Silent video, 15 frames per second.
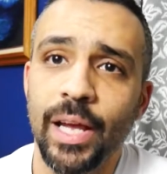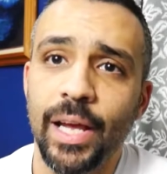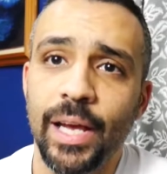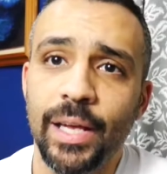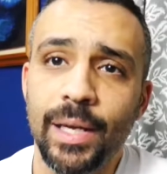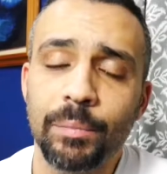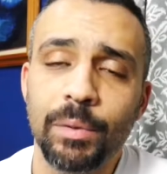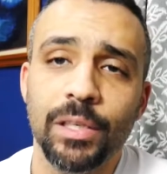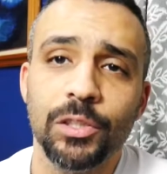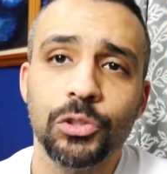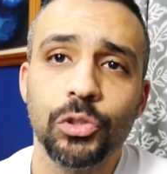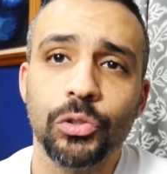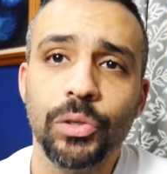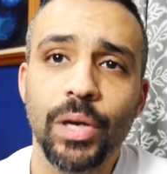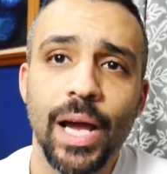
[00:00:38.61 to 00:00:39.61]
And I'm going to
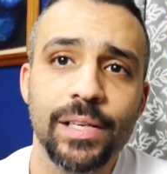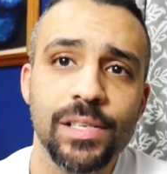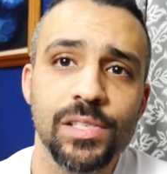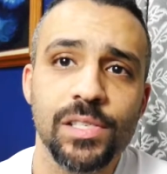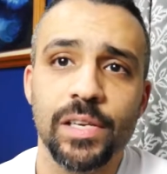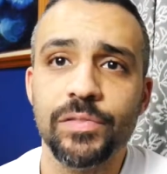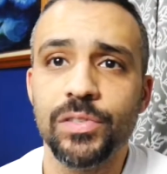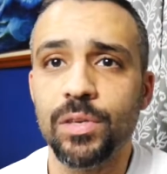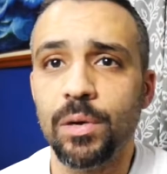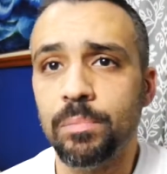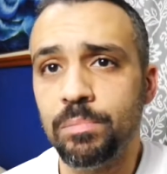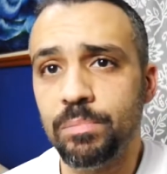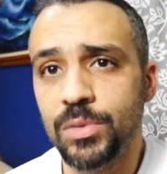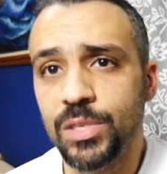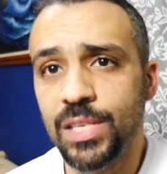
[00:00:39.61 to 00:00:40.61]
show you how to save
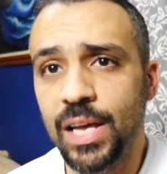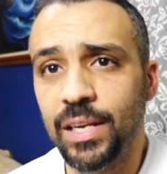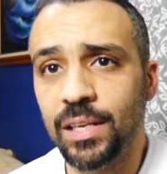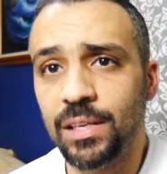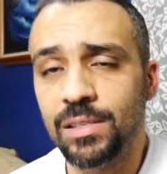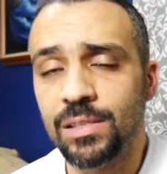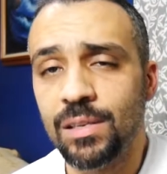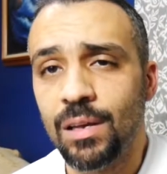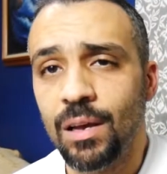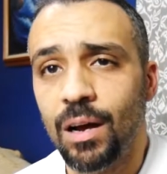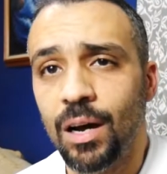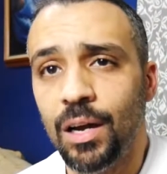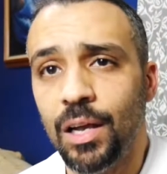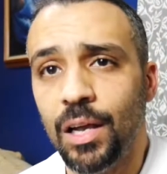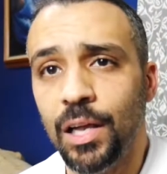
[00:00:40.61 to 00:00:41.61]
some settings uh,